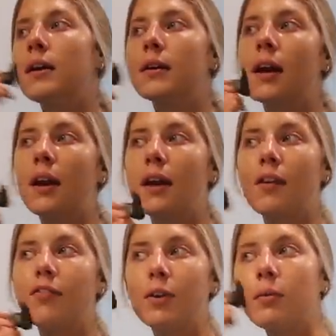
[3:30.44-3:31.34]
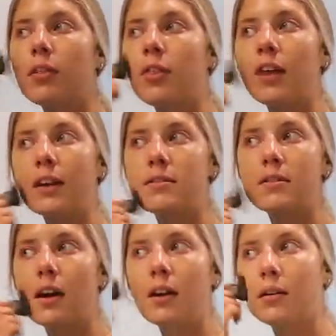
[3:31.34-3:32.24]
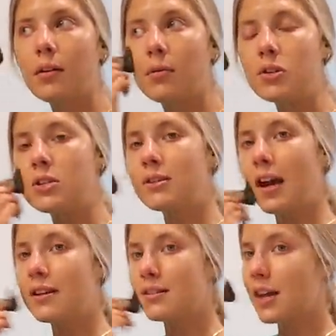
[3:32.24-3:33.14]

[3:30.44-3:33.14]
getting a few things done, which is nice.